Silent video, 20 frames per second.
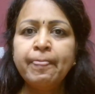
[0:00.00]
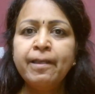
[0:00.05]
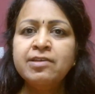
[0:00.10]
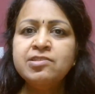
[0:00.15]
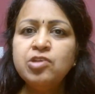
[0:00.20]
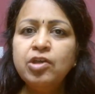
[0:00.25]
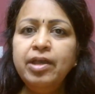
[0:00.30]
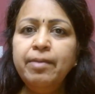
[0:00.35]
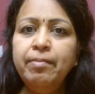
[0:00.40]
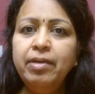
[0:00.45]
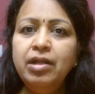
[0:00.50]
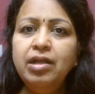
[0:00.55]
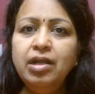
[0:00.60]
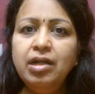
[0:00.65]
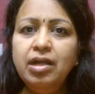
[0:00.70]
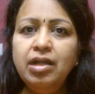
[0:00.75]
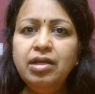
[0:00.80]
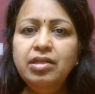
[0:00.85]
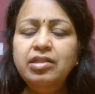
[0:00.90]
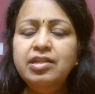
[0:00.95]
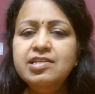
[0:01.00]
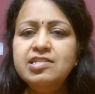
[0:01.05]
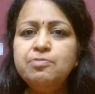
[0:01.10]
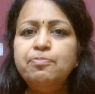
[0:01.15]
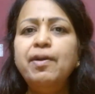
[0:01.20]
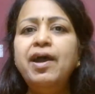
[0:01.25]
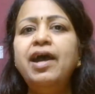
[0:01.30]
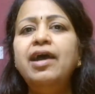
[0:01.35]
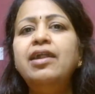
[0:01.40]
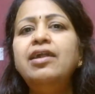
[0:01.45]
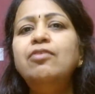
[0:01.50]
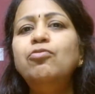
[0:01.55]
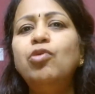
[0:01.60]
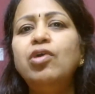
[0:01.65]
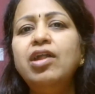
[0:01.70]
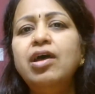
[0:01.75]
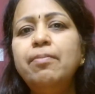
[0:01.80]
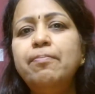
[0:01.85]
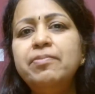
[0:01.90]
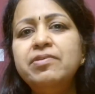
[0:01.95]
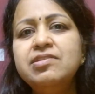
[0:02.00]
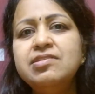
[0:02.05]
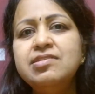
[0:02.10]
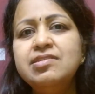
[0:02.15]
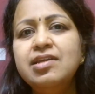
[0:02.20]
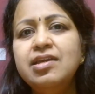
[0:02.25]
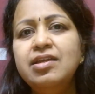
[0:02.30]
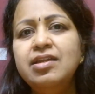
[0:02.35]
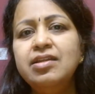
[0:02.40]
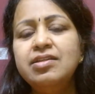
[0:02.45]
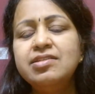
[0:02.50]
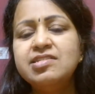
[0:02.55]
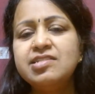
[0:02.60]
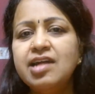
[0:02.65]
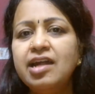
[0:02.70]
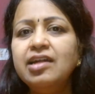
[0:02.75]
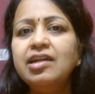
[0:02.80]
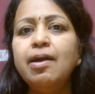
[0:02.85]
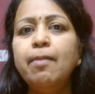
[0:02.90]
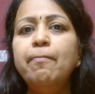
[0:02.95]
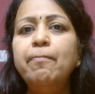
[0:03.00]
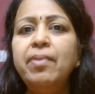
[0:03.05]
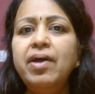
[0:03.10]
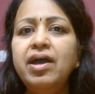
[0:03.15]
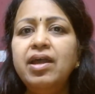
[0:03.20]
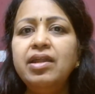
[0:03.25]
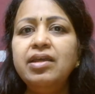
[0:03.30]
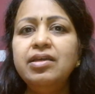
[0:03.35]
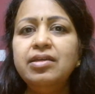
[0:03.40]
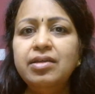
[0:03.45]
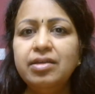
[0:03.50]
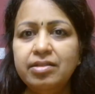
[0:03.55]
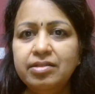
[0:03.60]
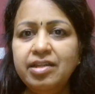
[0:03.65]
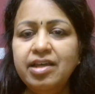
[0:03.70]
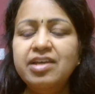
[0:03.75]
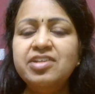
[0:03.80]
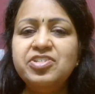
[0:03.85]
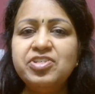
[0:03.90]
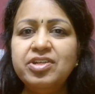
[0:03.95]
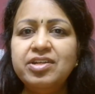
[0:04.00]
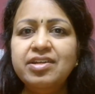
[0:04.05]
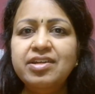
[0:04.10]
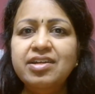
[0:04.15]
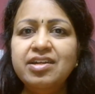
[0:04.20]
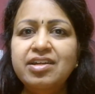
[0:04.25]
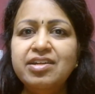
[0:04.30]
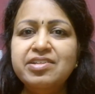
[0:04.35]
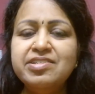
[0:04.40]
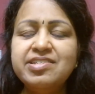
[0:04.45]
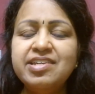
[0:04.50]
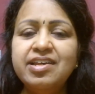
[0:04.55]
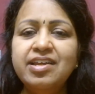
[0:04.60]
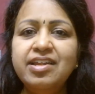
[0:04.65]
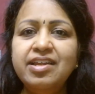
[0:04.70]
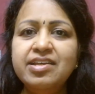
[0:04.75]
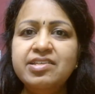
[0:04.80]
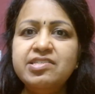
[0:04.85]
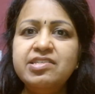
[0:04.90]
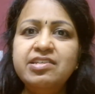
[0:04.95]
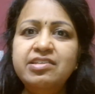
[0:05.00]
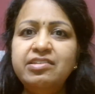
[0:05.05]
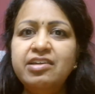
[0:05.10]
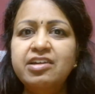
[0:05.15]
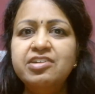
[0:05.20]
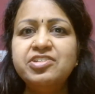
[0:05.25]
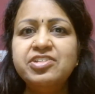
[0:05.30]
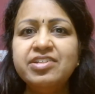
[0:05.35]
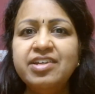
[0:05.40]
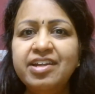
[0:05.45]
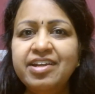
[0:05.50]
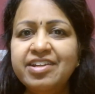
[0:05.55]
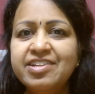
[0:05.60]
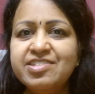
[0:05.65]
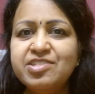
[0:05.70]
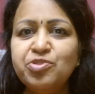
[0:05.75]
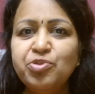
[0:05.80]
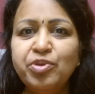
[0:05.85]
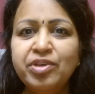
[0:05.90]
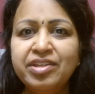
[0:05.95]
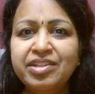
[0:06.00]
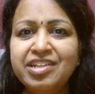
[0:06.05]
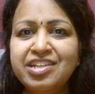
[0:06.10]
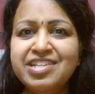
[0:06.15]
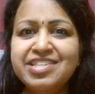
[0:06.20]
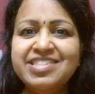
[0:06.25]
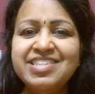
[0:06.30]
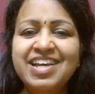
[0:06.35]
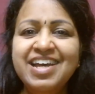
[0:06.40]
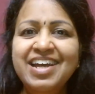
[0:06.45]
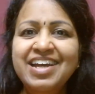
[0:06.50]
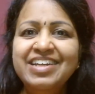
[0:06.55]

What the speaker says: So immediately this parent, what happens, they'll start comparing their children and say like, see, that child is doing this,